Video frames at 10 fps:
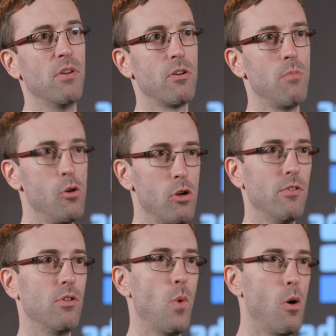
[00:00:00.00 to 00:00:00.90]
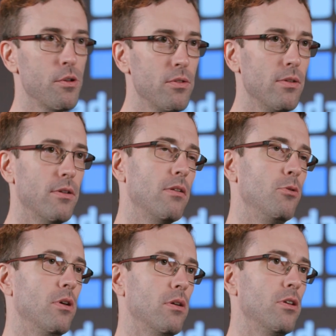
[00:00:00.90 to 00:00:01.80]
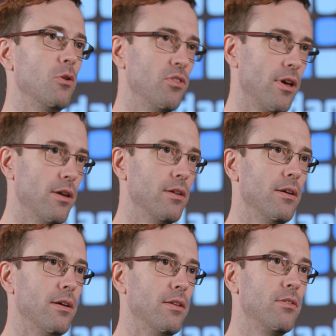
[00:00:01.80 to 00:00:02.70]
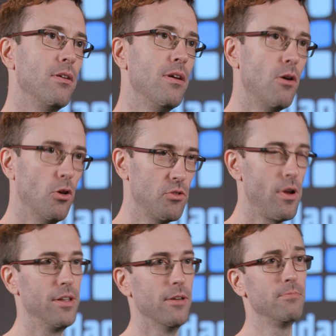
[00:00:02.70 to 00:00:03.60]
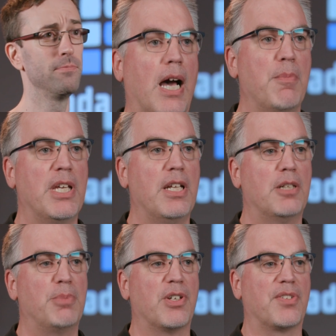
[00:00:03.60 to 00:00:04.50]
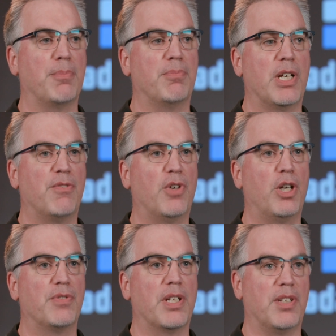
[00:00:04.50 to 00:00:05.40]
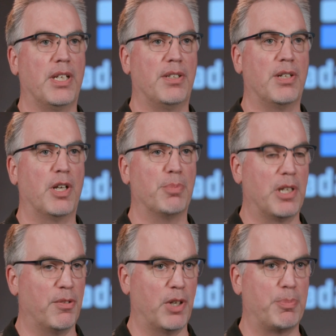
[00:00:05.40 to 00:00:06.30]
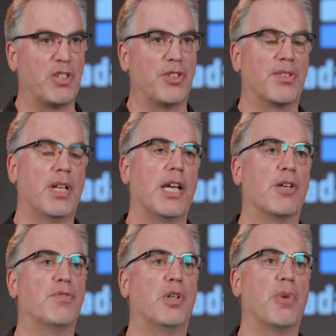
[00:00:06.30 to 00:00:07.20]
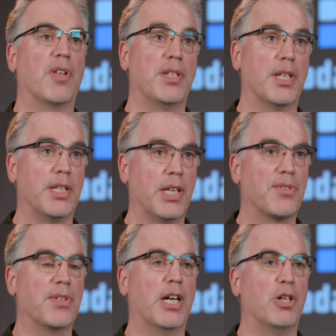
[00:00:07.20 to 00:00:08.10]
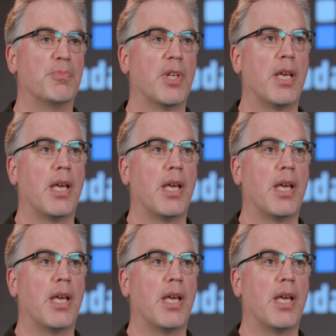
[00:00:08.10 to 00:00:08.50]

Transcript: but from all over the world, including USA and Australia. I'm here because I'm involved in the development of Apache Sling for more than 10 years now.